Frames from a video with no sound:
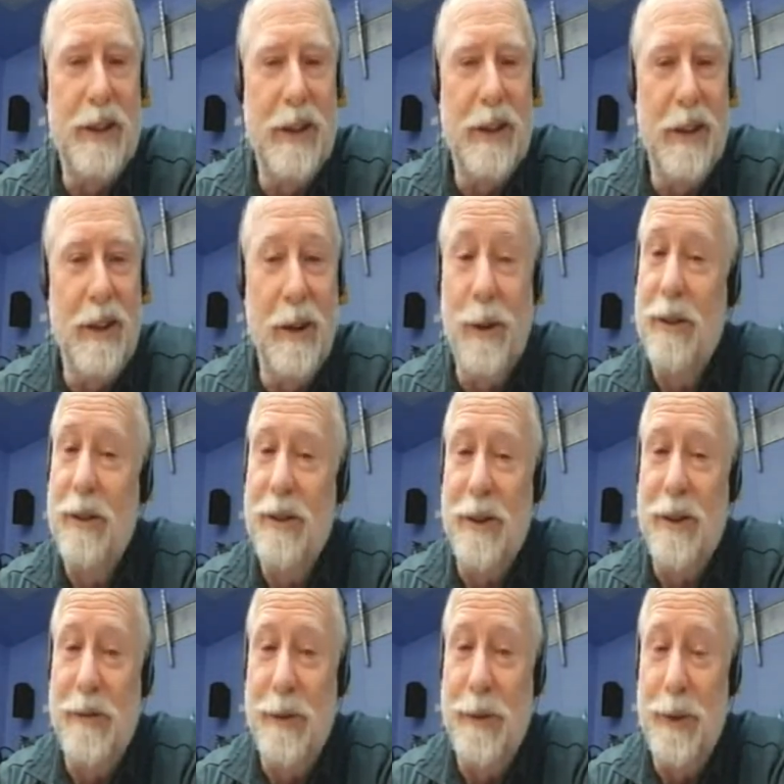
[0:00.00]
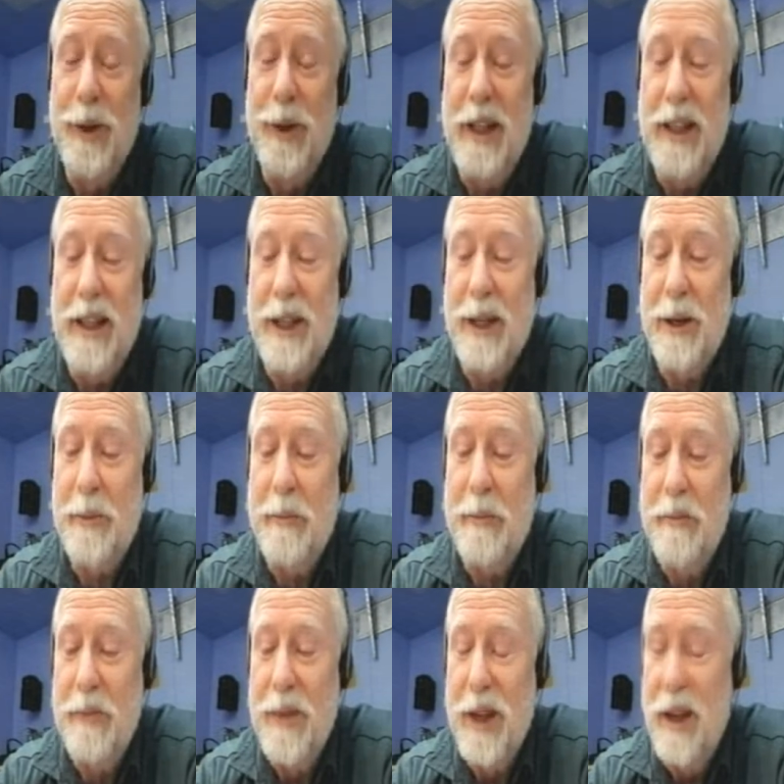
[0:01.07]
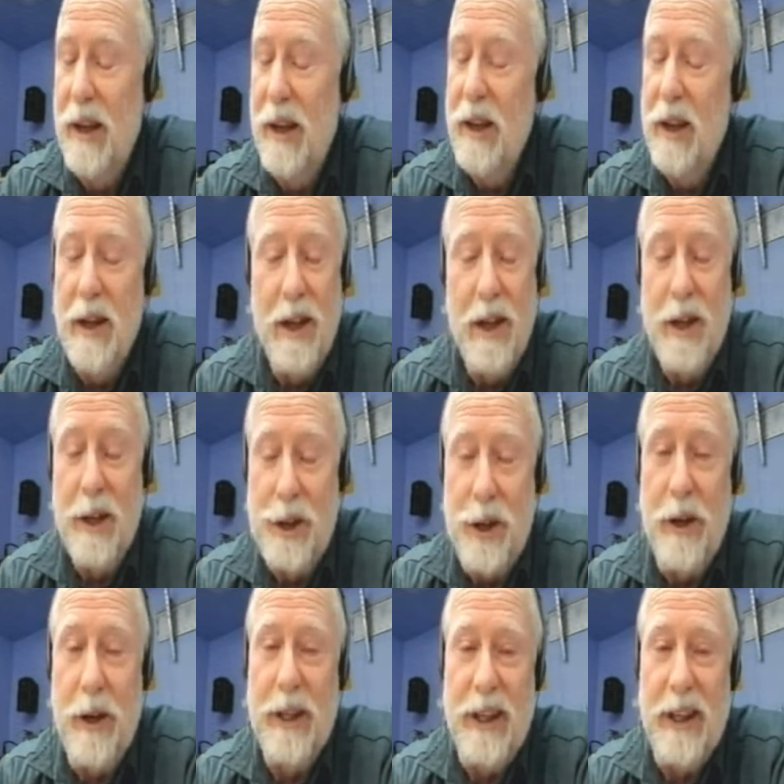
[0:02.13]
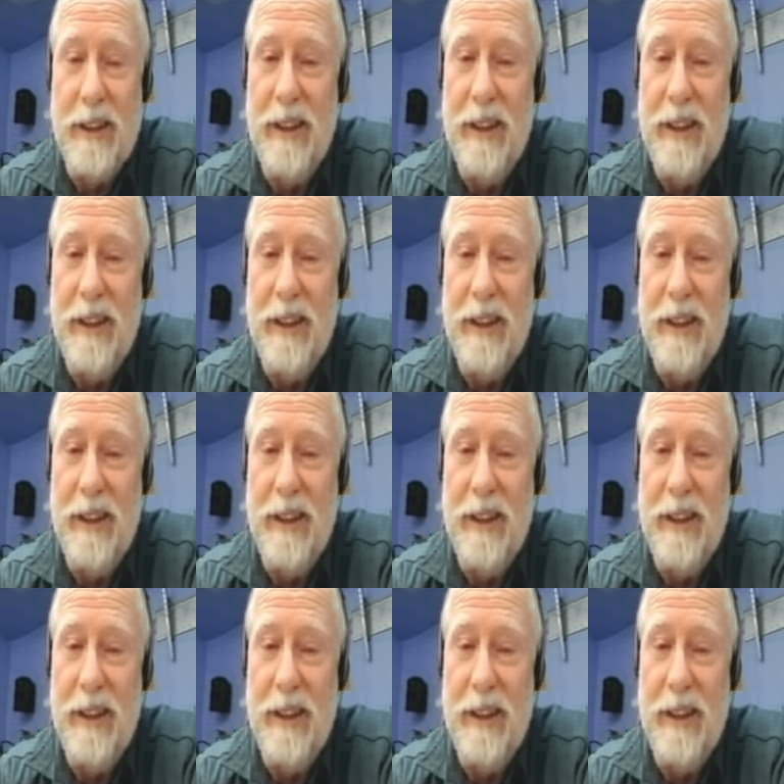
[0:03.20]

look, the food here, shocking.